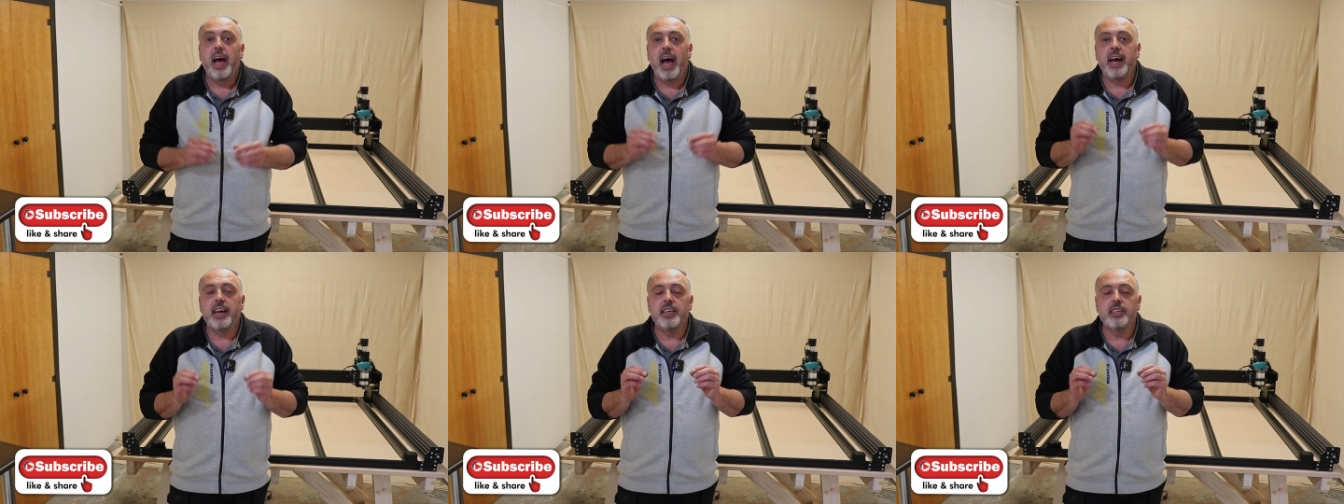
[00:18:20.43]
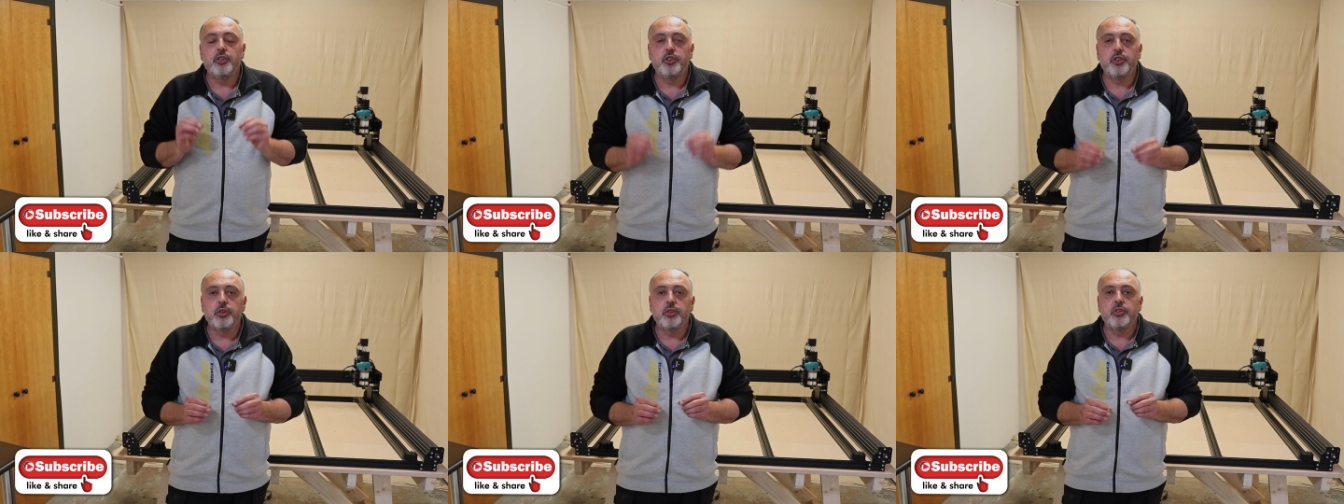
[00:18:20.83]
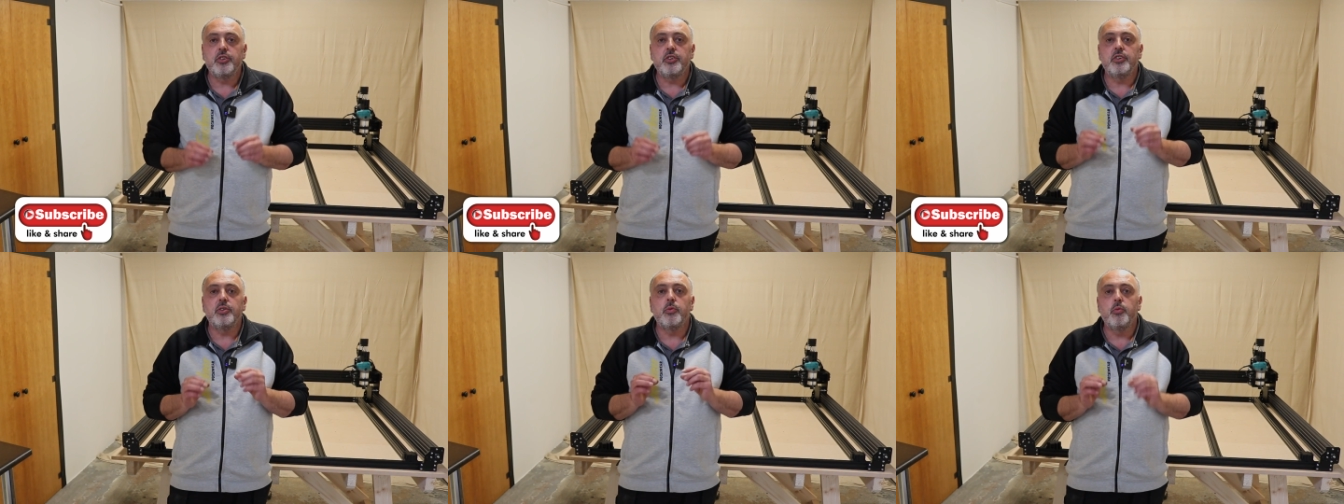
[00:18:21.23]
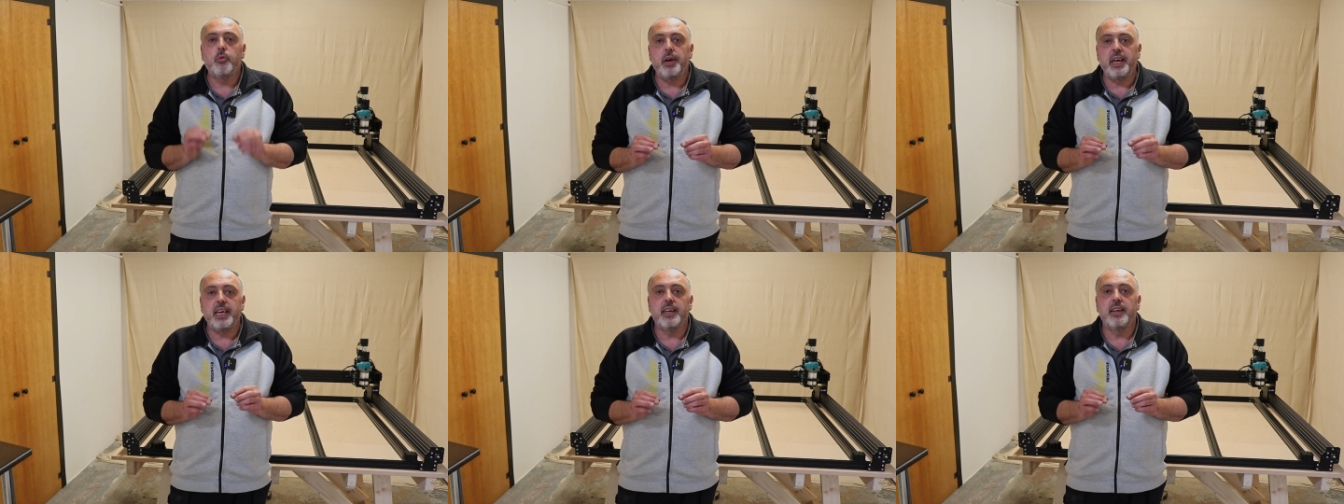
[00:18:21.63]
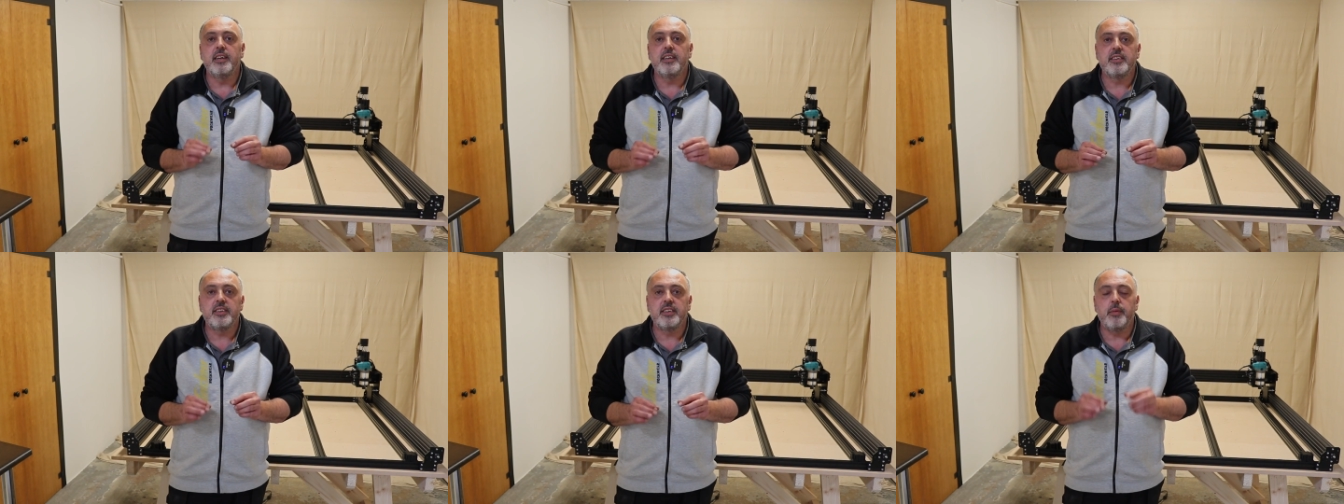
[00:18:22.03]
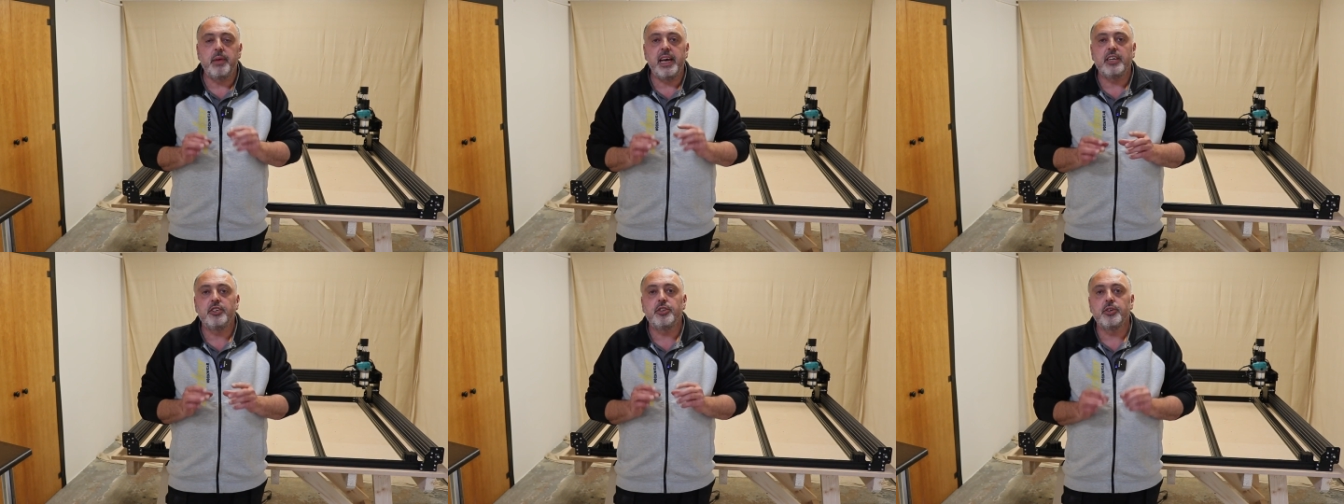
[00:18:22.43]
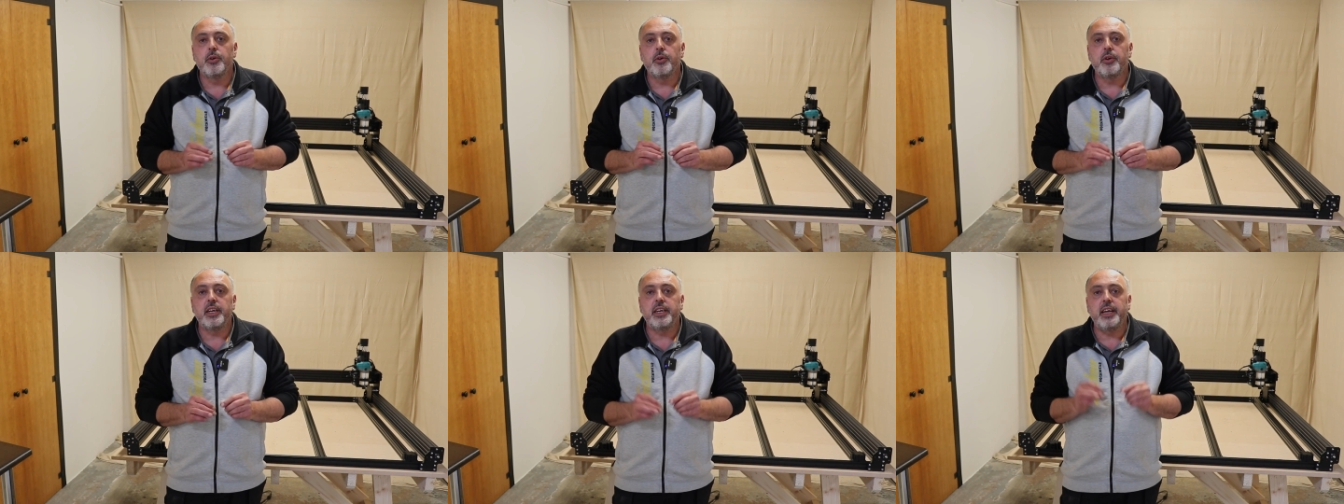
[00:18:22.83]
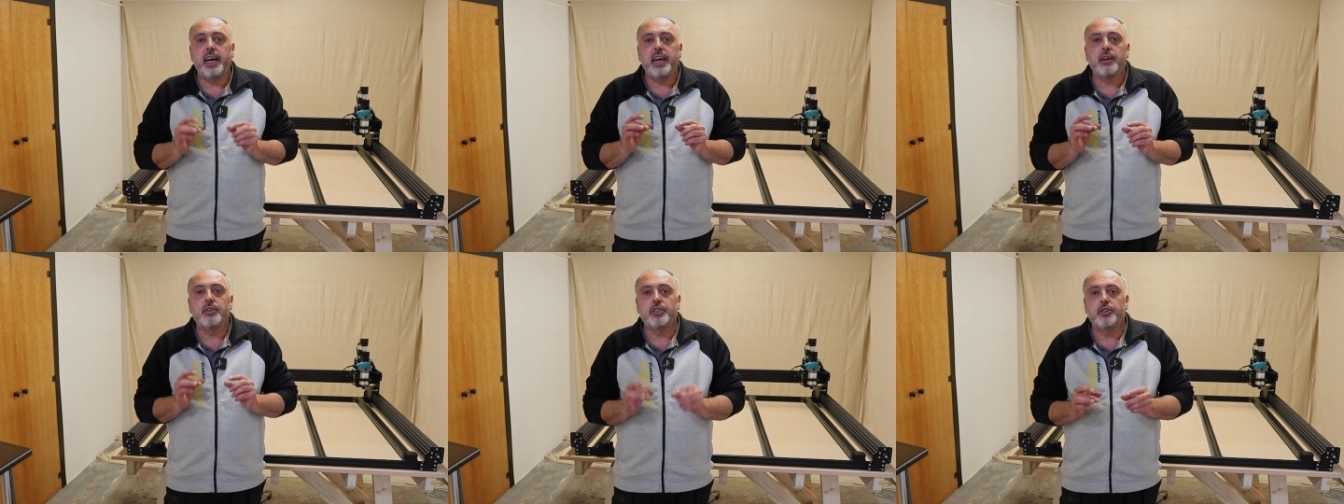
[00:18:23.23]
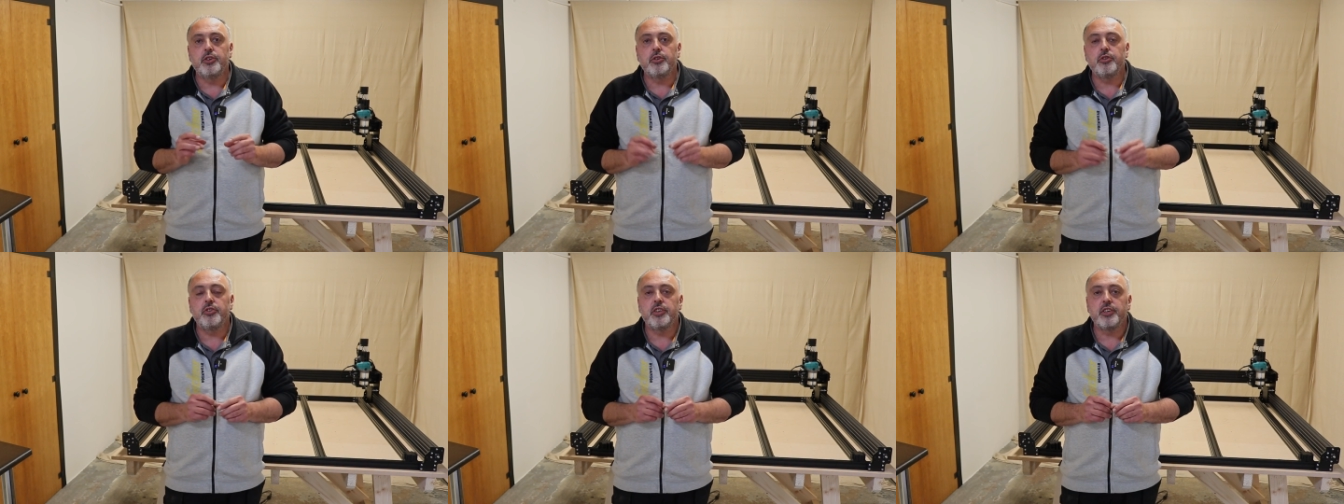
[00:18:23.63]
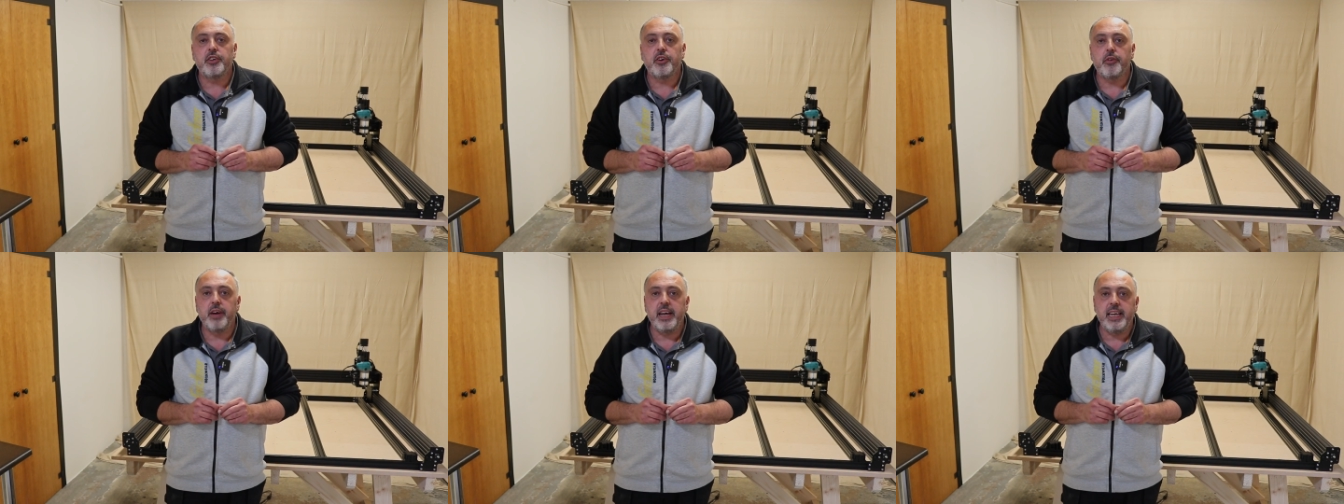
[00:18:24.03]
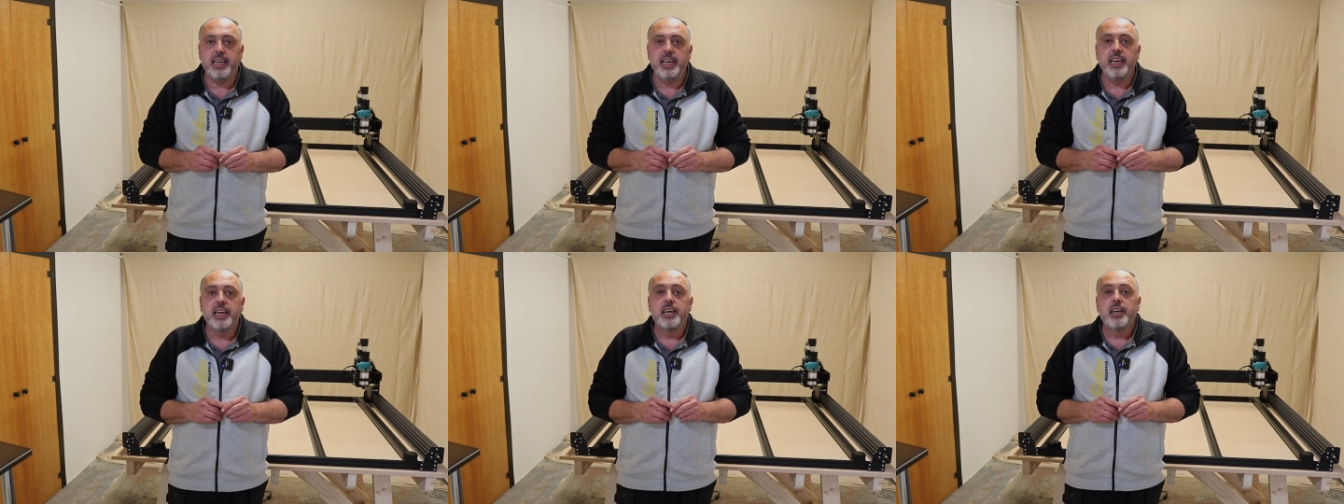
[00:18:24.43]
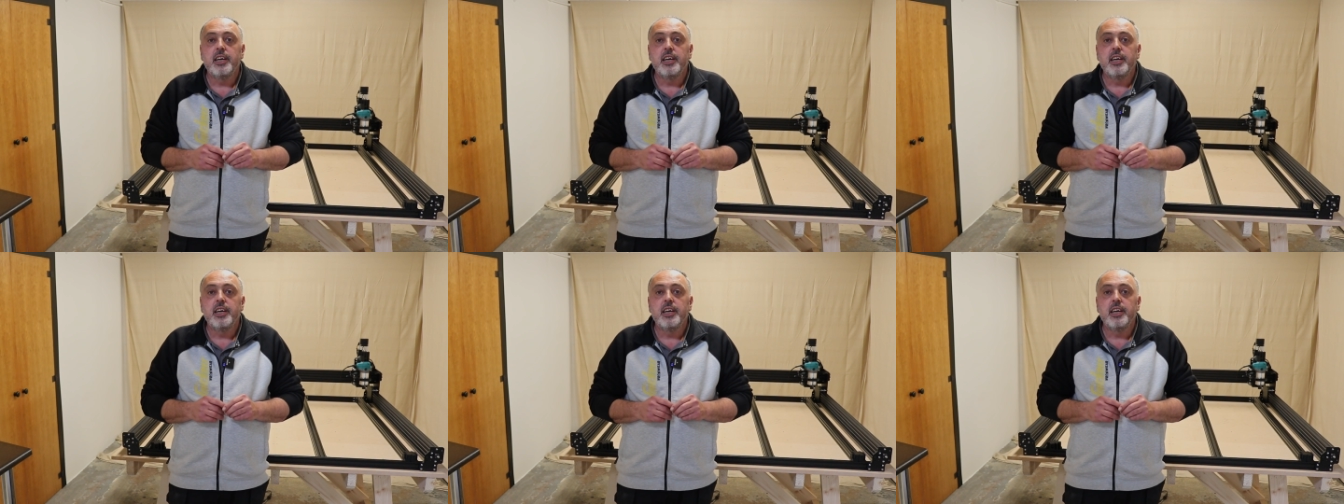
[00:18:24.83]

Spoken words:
and adjust the wheels to make sure that they are adjusted correctly.